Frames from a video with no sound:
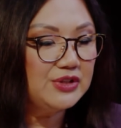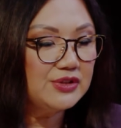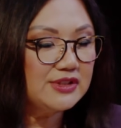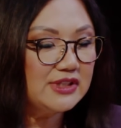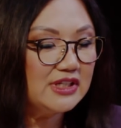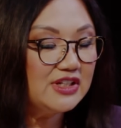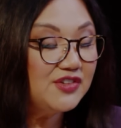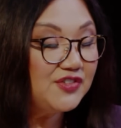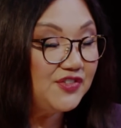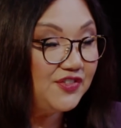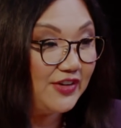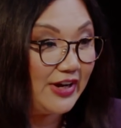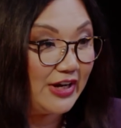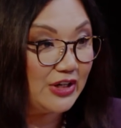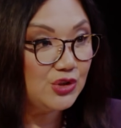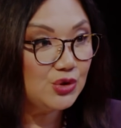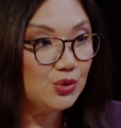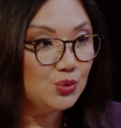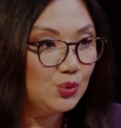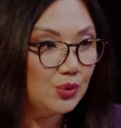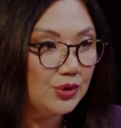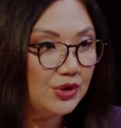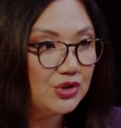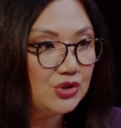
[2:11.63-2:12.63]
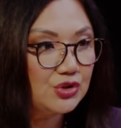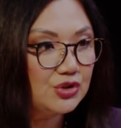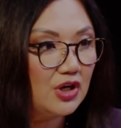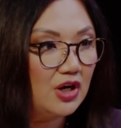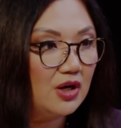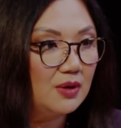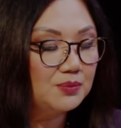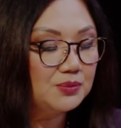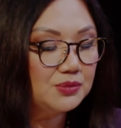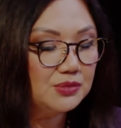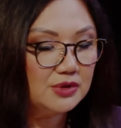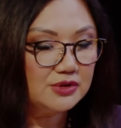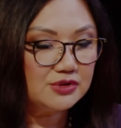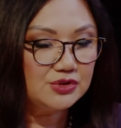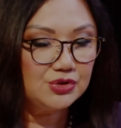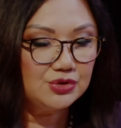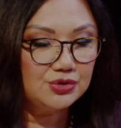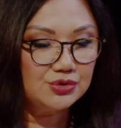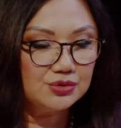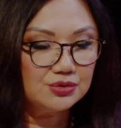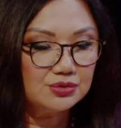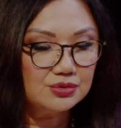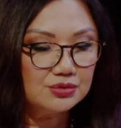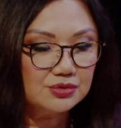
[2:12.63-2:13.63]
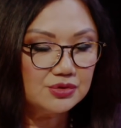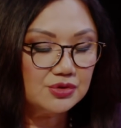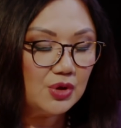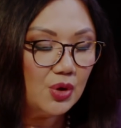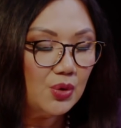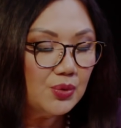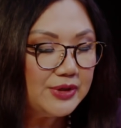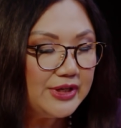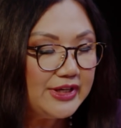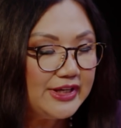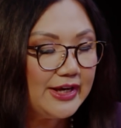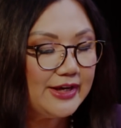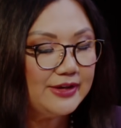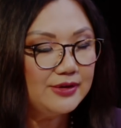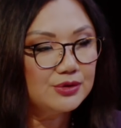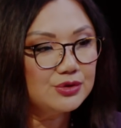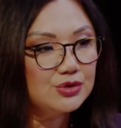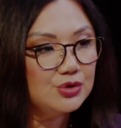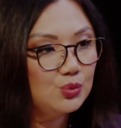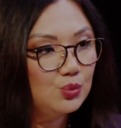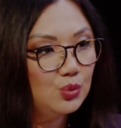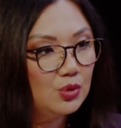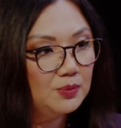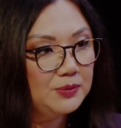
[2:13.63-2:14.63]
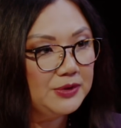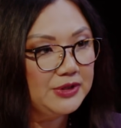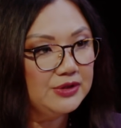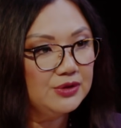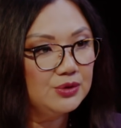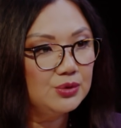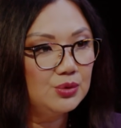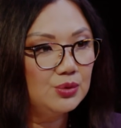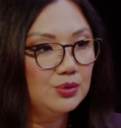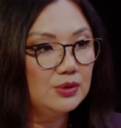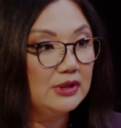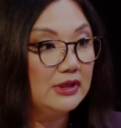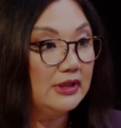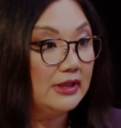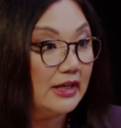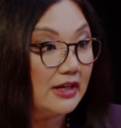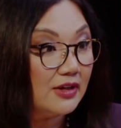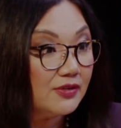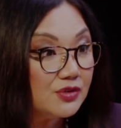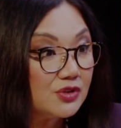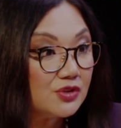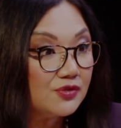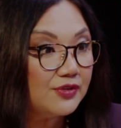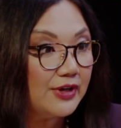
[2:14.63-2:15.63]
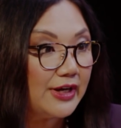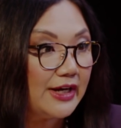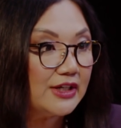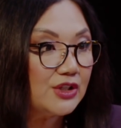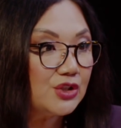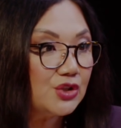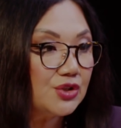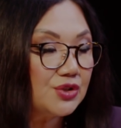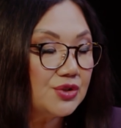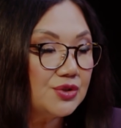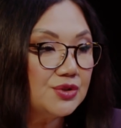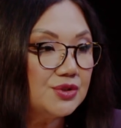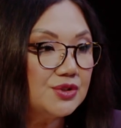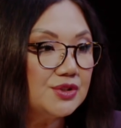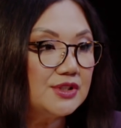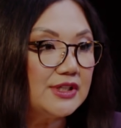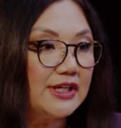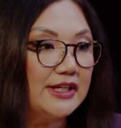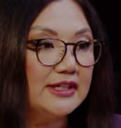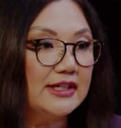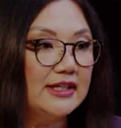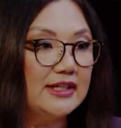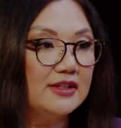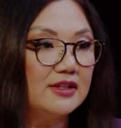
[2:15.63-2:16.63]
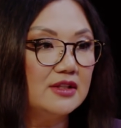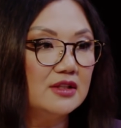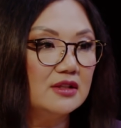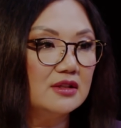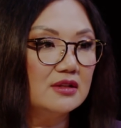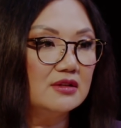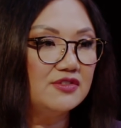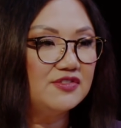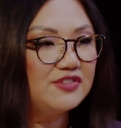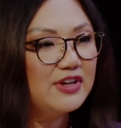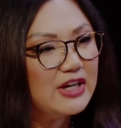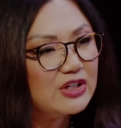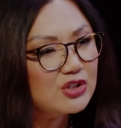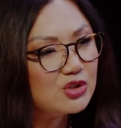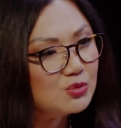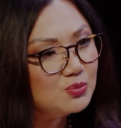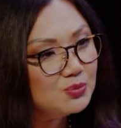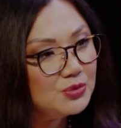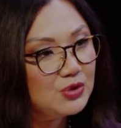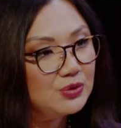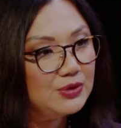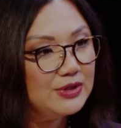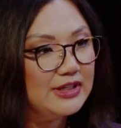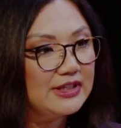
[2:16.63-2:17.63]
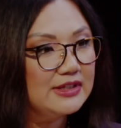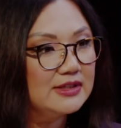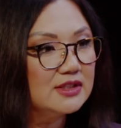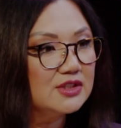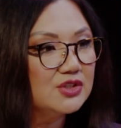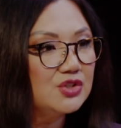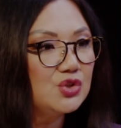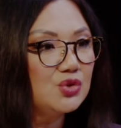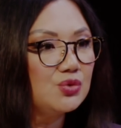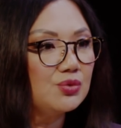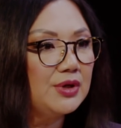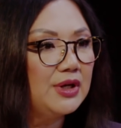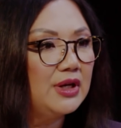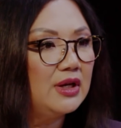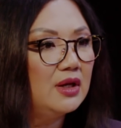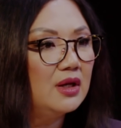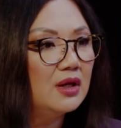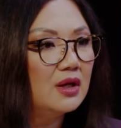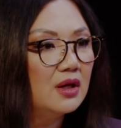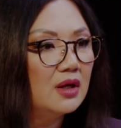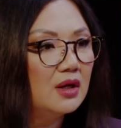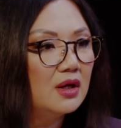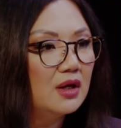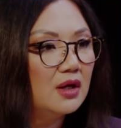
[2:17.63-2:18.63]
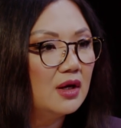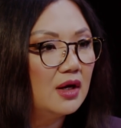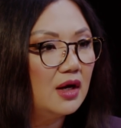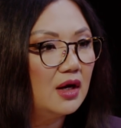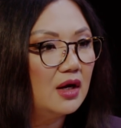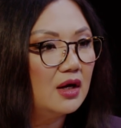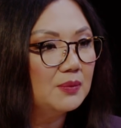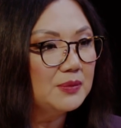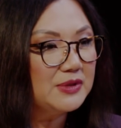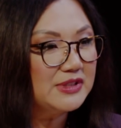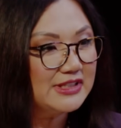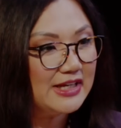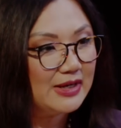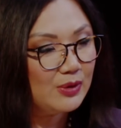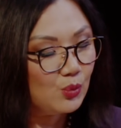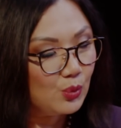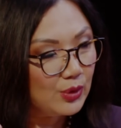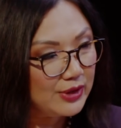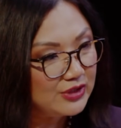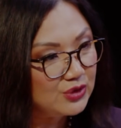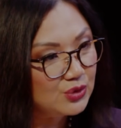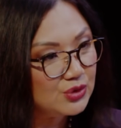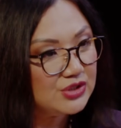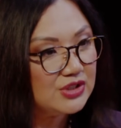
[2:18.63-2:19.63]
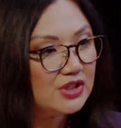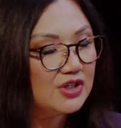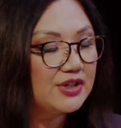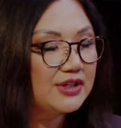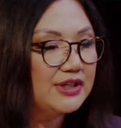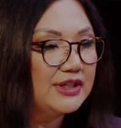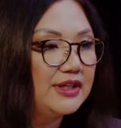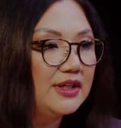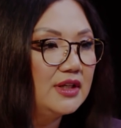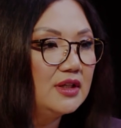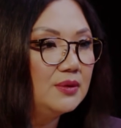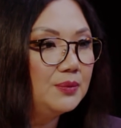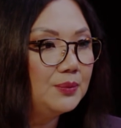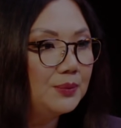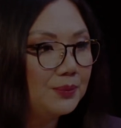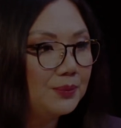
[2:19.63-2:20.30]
said fashion workshop, do you only cater to women who loves fashion and in the fashion beauty industry? Is that what you're targeting?